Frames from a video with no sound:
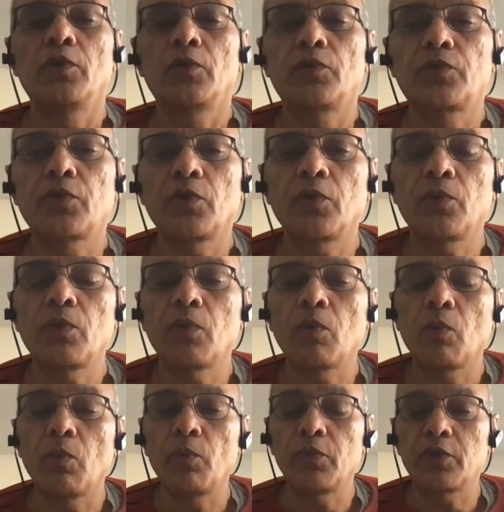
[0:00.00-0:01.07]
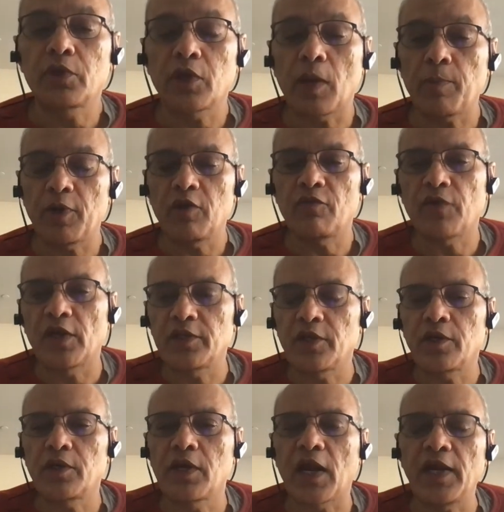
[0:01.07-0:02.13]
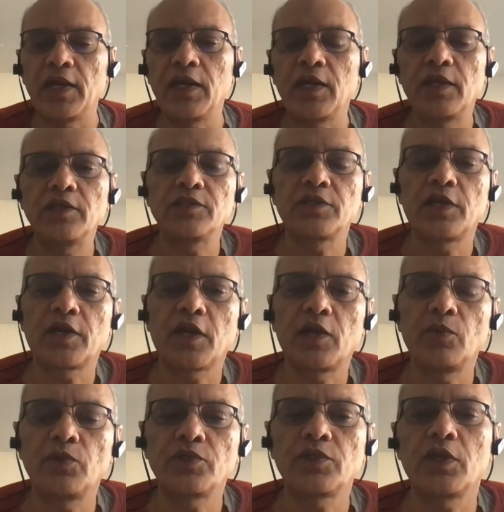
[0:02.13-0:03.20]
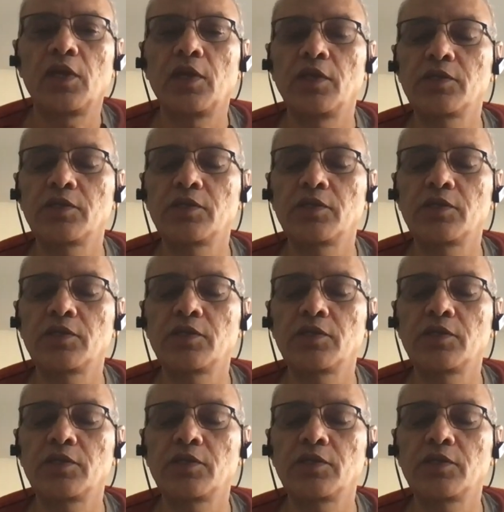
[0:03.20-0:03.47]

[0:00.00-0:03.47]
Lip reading: So a couple of other guidelines that I would say